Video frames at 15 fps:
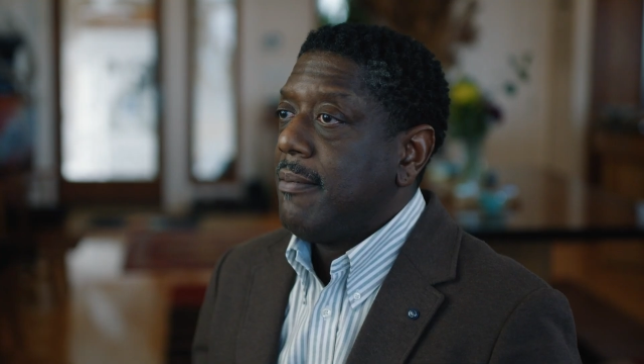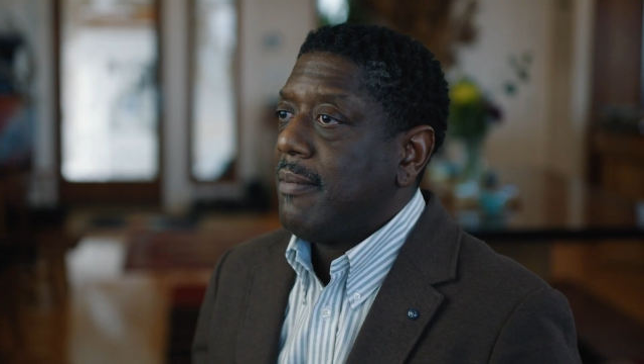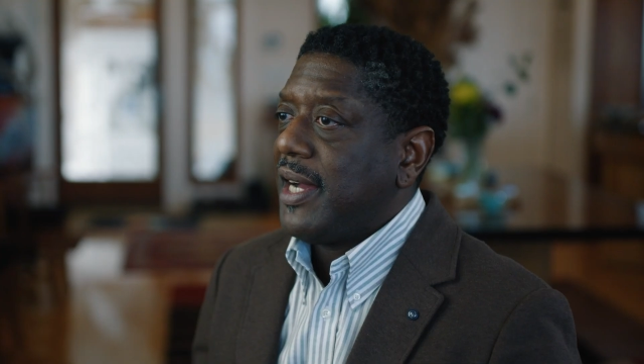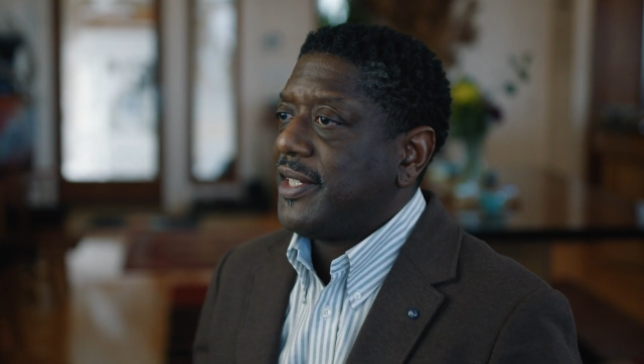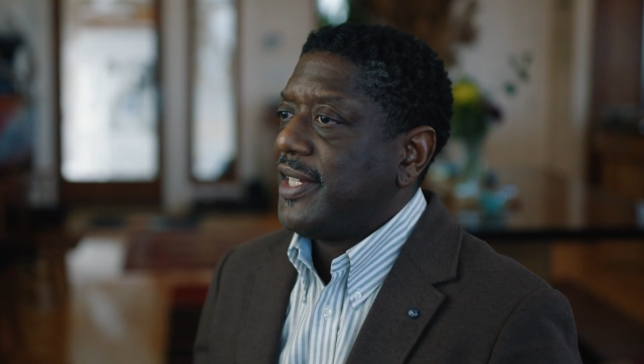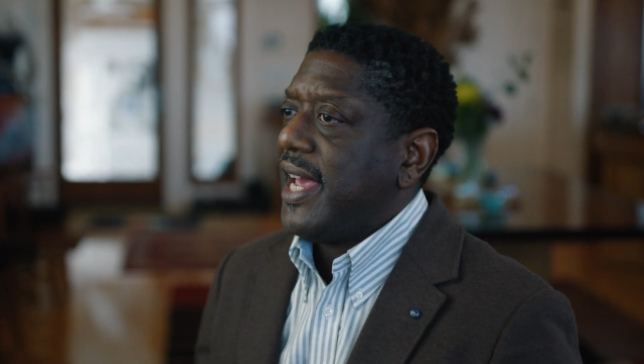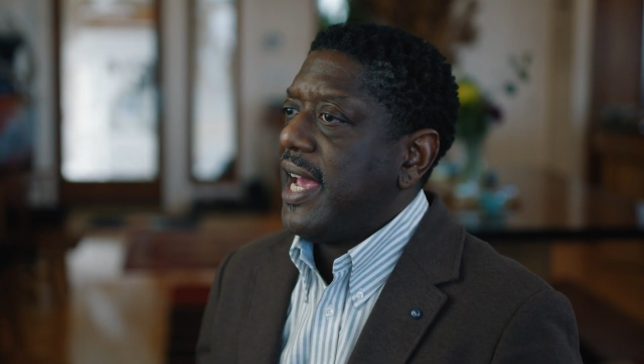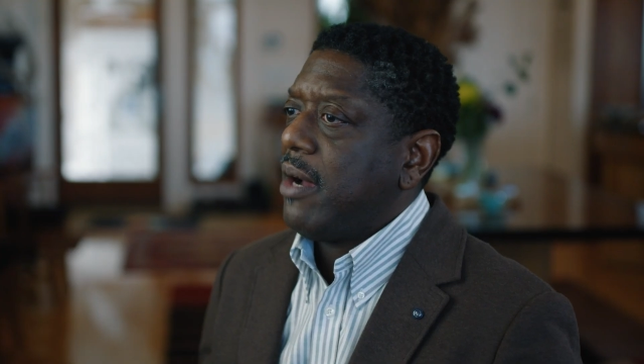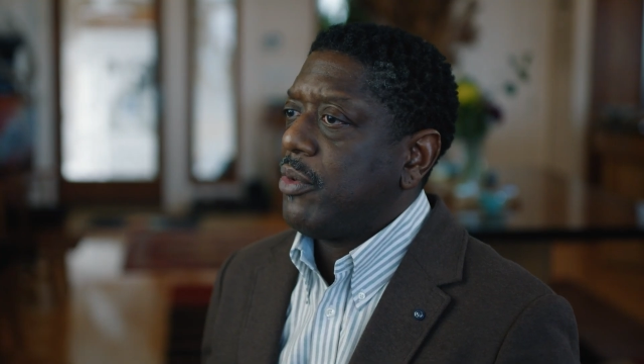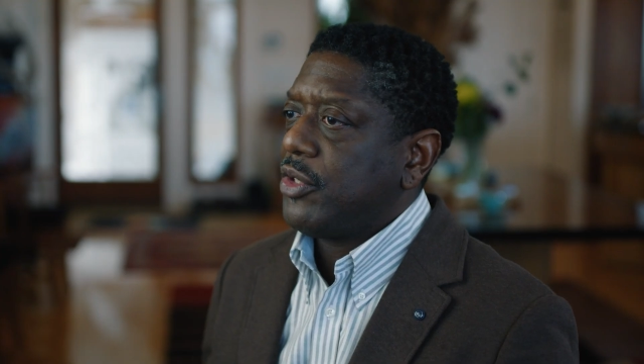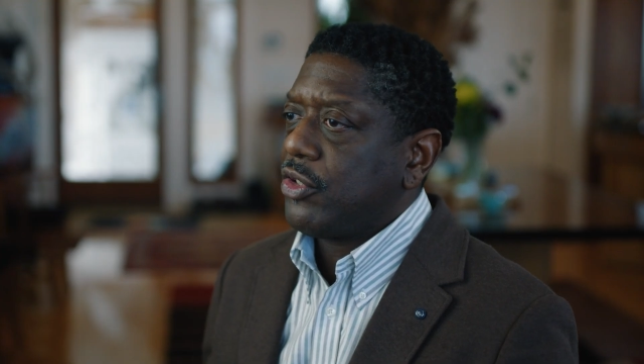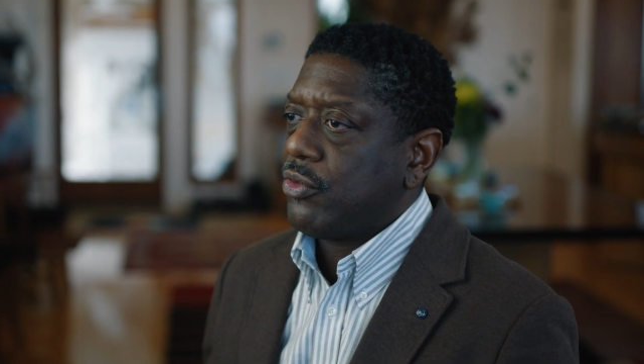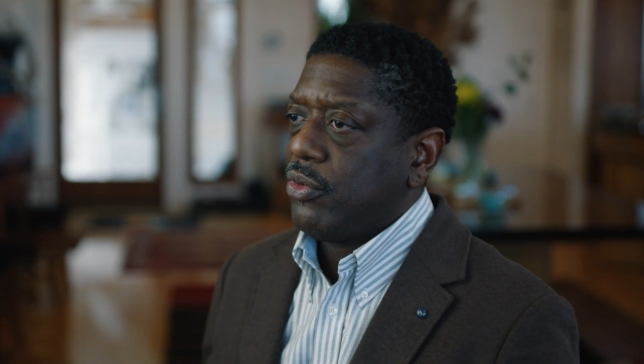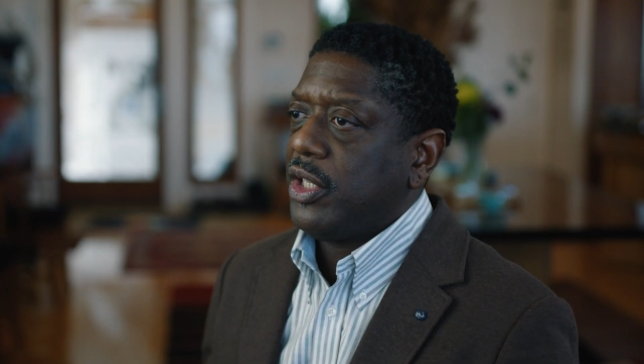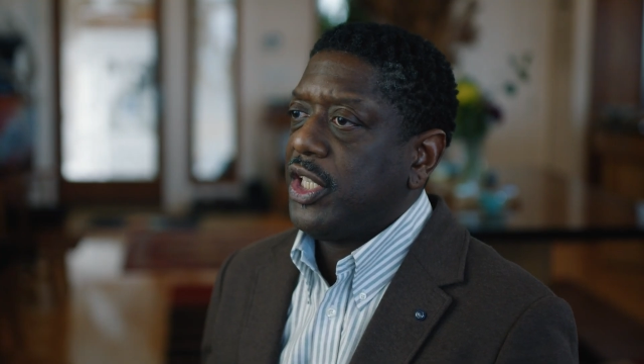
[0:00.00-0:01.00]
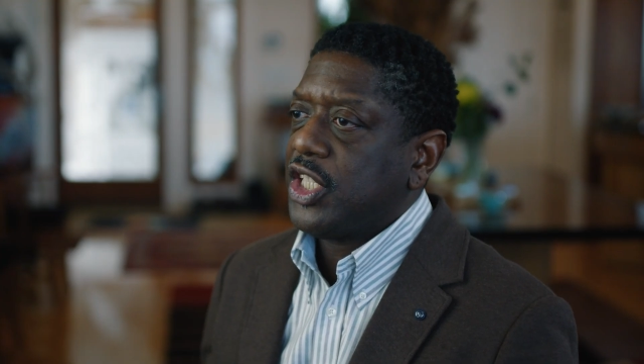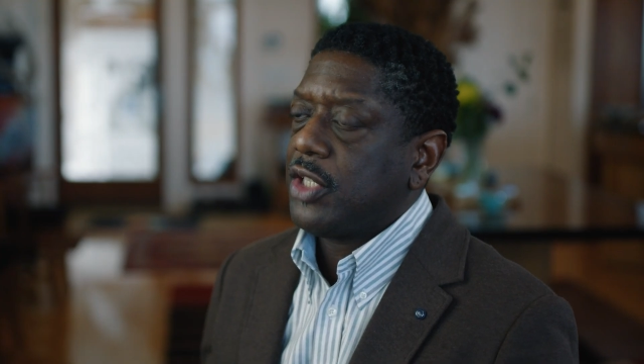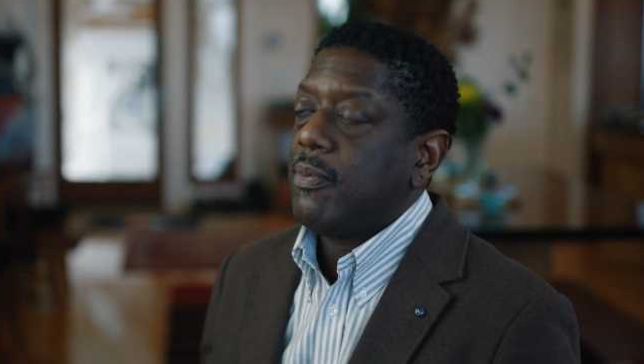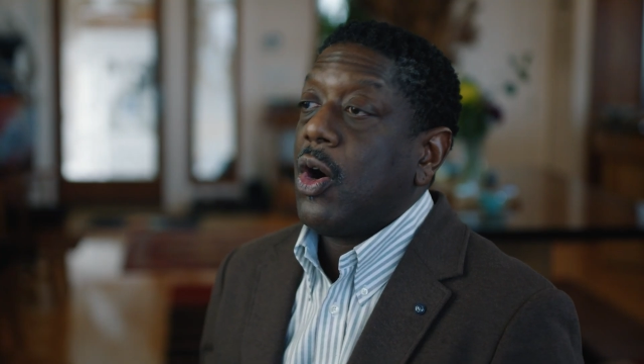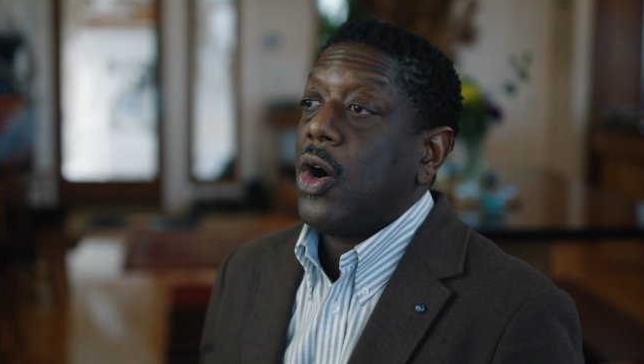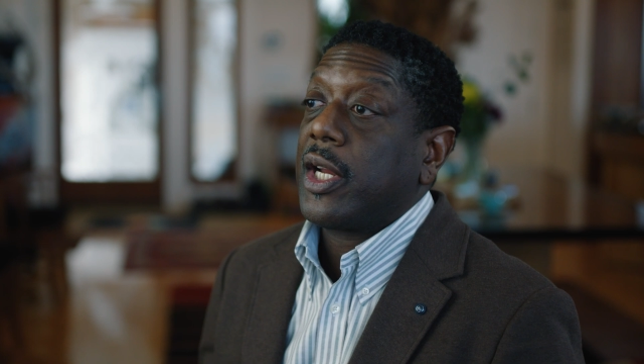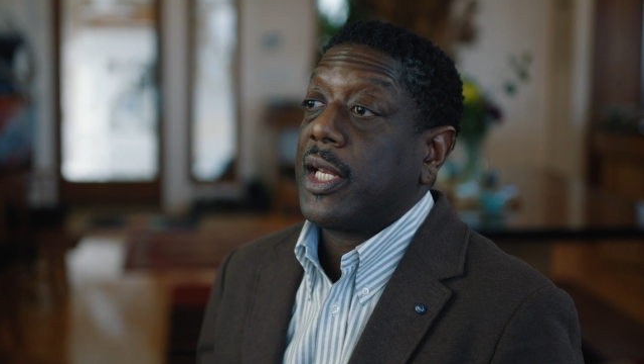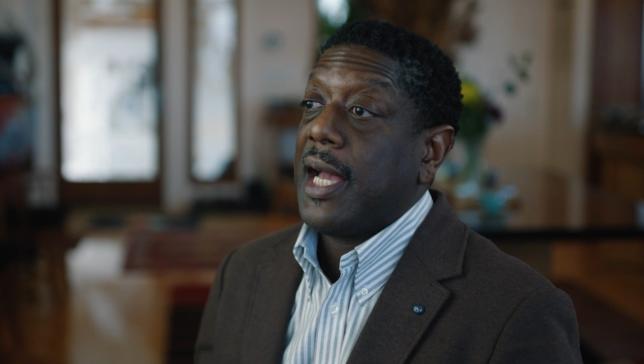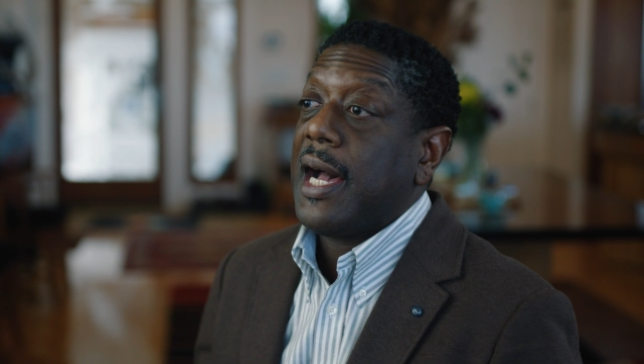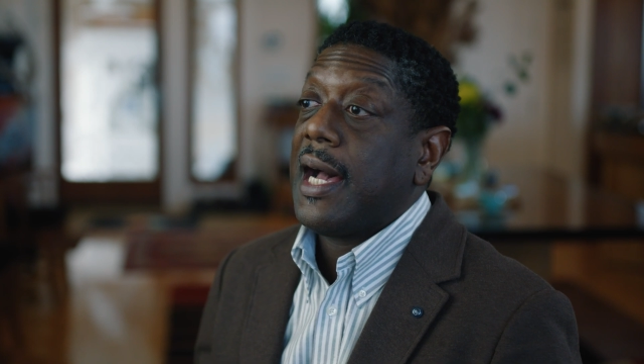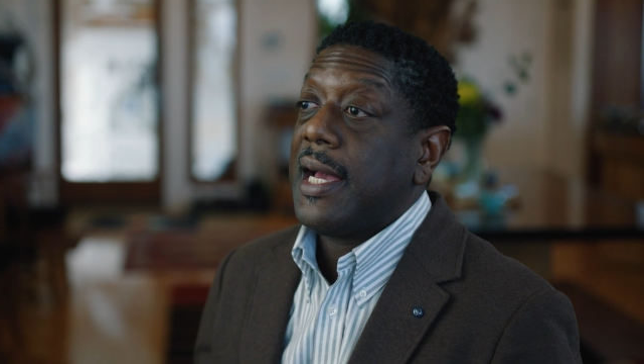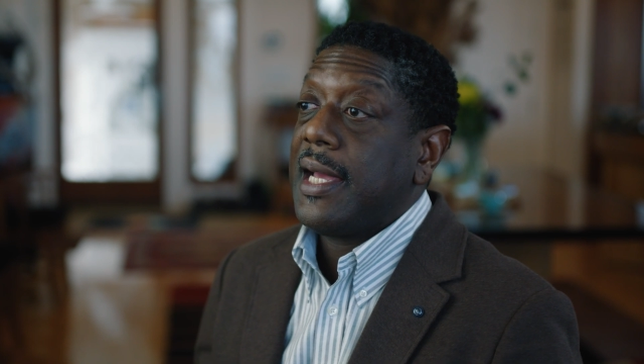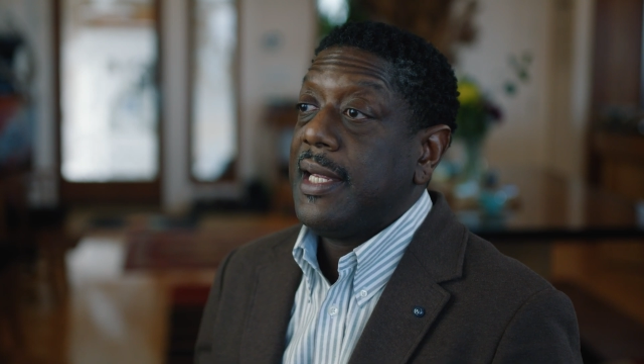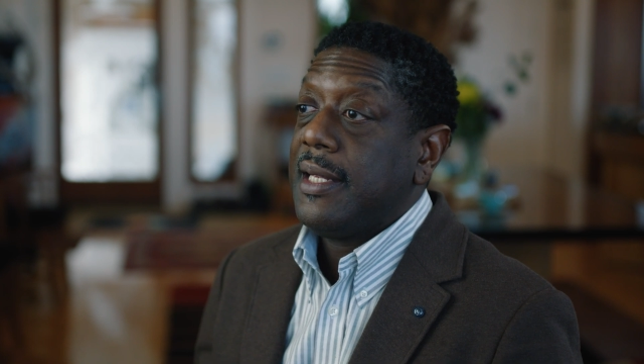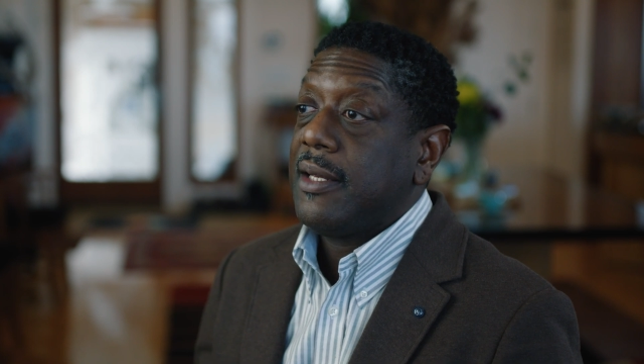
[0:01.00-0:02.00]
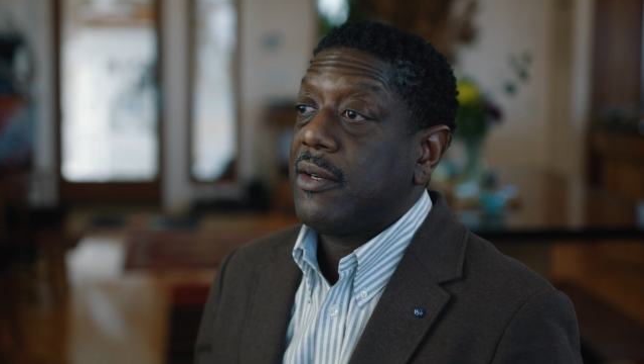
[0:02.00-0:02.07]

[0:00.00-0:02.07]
My dad was a really smart guy,